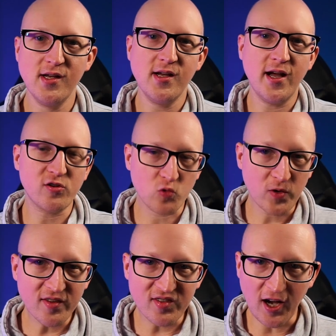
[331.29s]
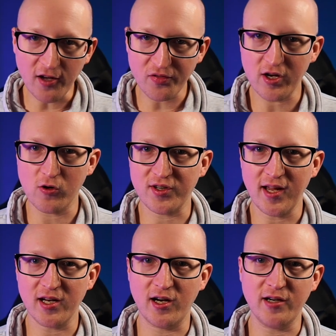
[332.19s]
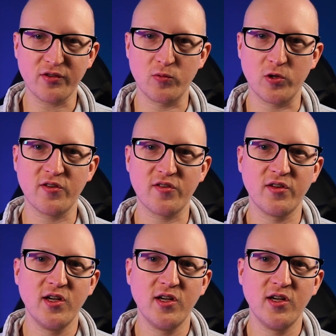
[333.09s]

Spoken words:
and restart the container afterwards,